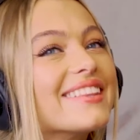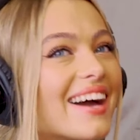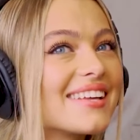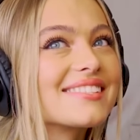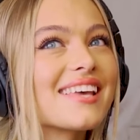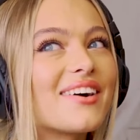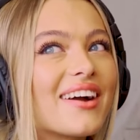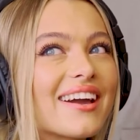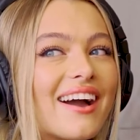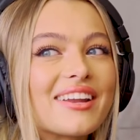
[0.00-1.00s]
that's how
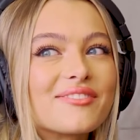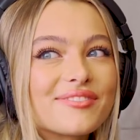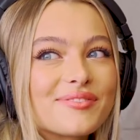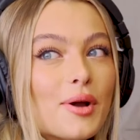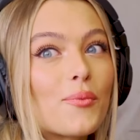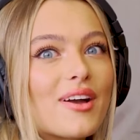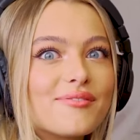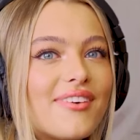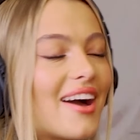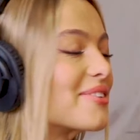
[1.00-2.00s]
I kind of went
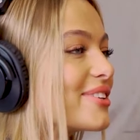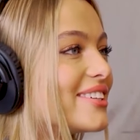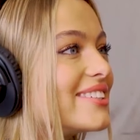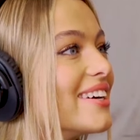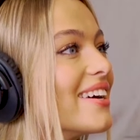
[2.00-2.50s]
viral.